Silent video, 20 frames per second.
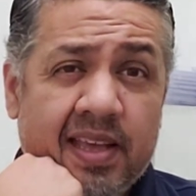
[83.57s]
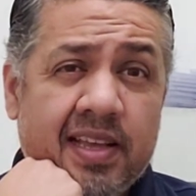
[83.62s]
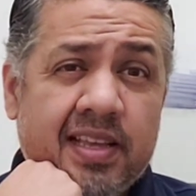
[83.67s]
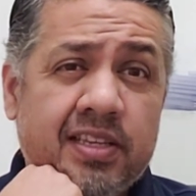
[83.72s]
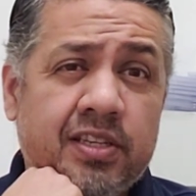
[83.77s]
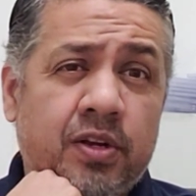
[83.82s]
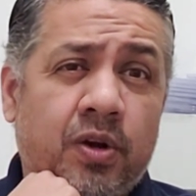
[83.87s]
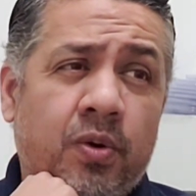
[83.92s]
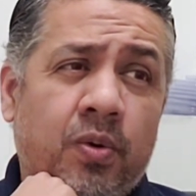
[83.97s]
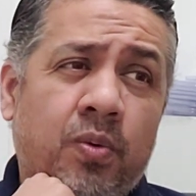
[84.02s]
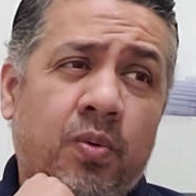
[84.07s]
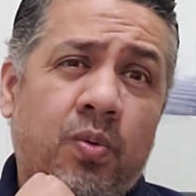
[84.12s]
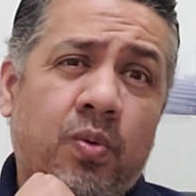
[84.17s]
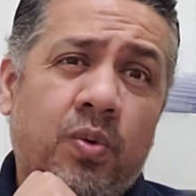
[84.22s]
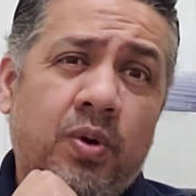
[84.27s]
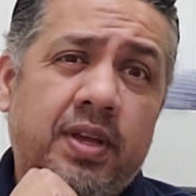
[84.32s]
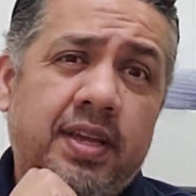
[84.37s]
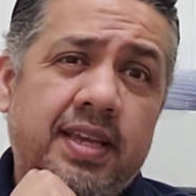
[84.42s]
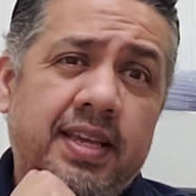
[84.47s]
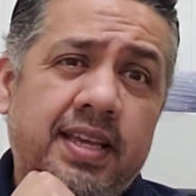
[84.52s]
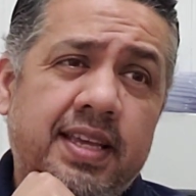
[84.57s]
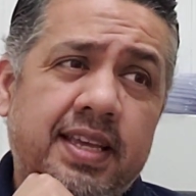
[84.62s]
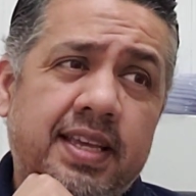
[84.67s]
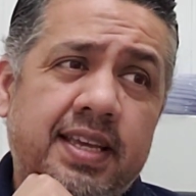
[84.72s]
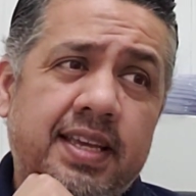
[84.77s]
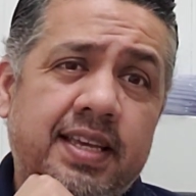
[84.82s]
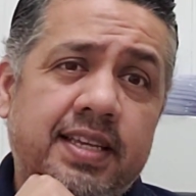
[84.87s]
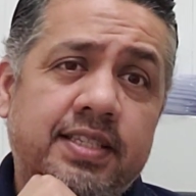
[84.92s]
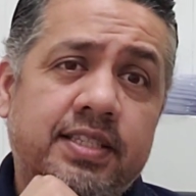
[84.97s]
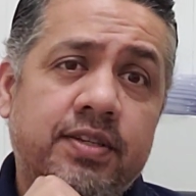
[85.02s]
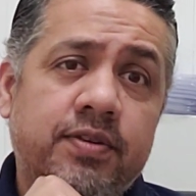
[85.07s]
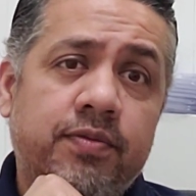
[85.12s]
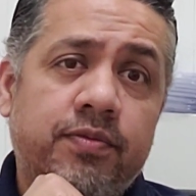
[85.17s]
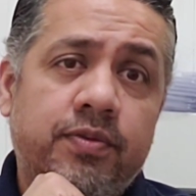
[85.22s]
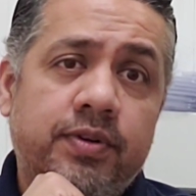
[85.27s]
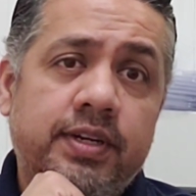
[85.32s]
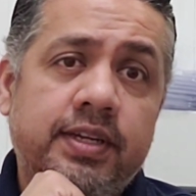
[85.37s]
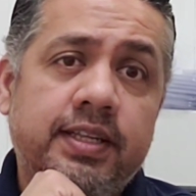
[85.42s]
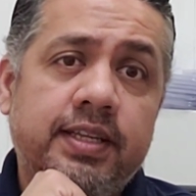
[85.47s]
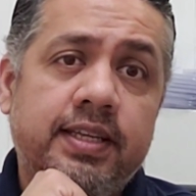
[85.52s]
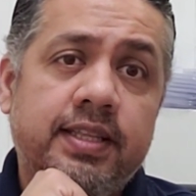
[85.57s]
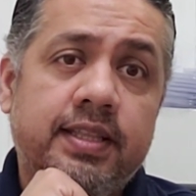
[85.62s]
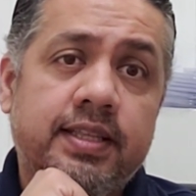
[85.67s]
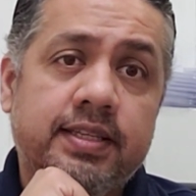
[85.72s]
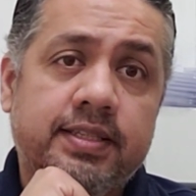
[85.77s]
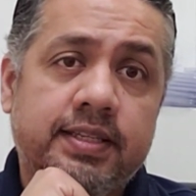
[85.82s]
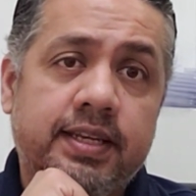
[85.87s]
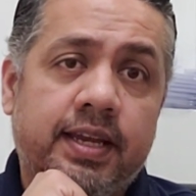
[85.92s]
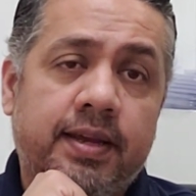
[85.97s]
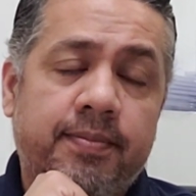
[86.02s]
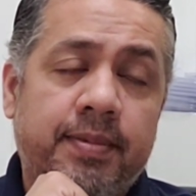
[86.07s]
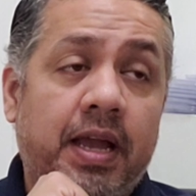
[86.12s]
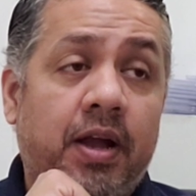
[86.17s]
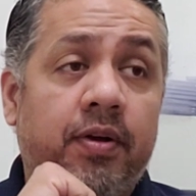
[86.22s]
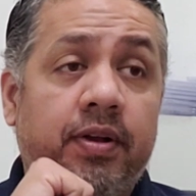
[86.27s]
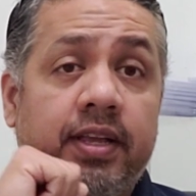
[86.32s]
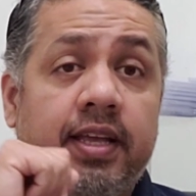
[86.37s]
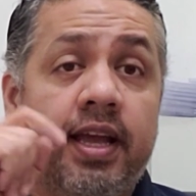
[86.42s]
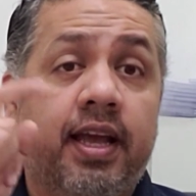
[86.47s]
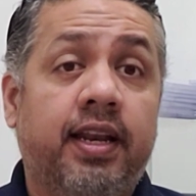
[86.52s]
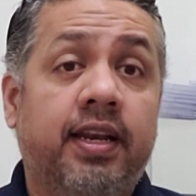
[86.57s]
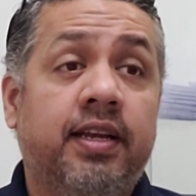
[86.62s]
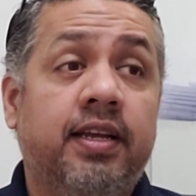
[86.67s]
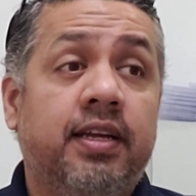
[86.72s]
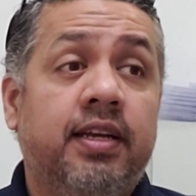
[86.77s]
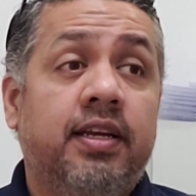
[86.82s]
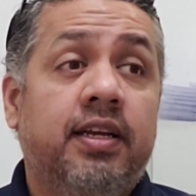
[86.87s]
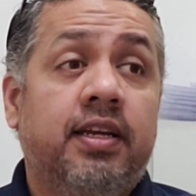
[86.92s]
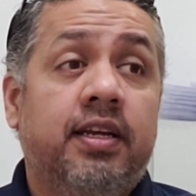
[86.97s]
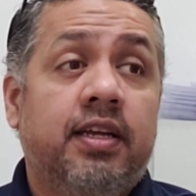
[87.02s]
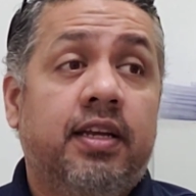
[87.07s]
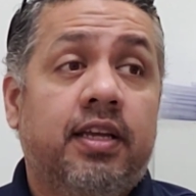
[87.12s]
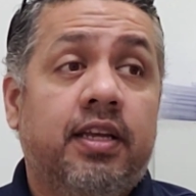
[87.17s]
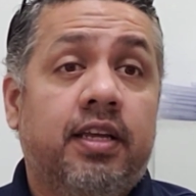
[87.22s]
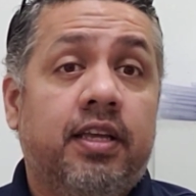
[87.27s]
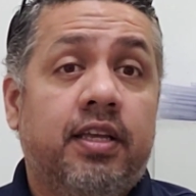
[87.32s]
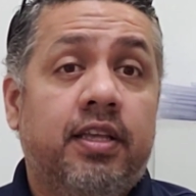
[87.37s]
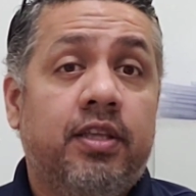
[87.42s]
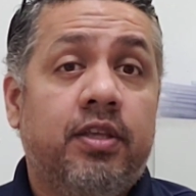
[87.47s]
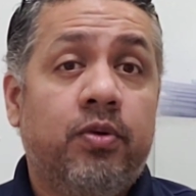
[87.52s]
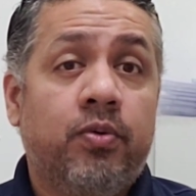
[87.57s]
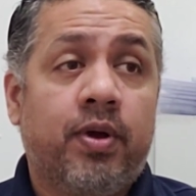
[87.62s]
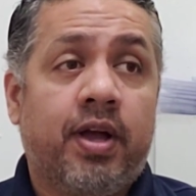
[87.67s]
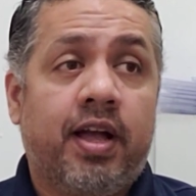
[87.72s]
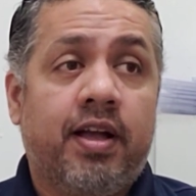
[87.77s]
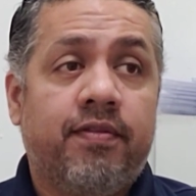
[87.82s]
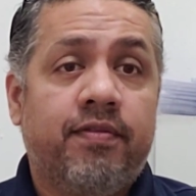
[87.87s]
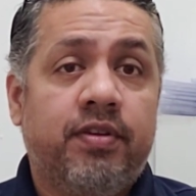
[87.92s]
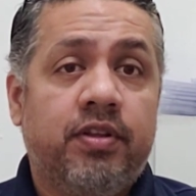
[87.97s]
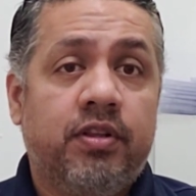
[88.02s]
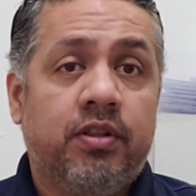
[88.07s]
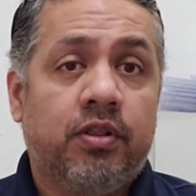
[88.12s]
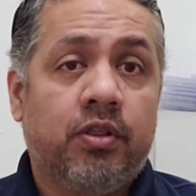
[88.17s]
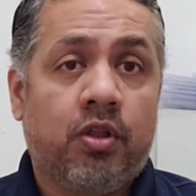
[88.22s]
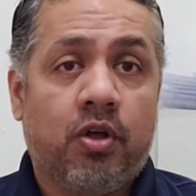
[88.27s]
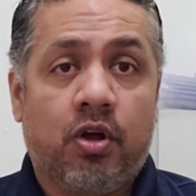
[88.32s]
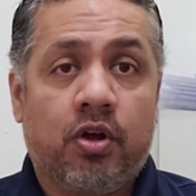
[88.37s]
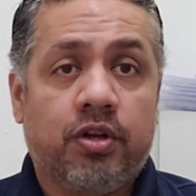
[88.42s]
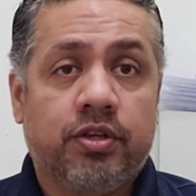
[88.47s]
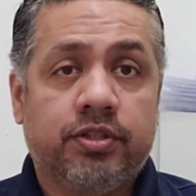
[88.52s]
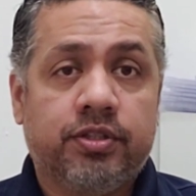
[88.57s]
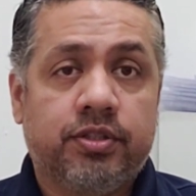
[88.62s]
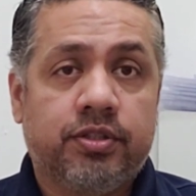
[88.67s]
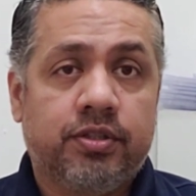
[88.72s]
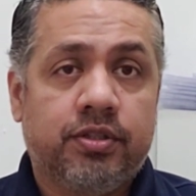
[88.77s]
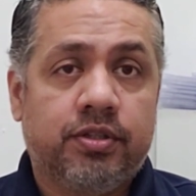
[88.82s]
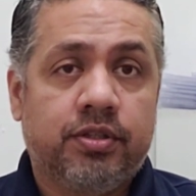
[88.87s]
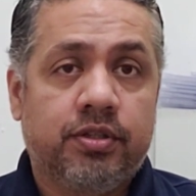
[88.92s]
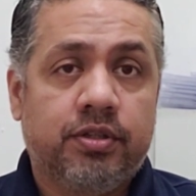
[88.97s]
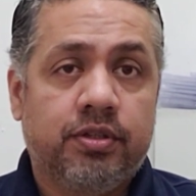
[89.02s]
So is it really the same? Now again, you haven't lost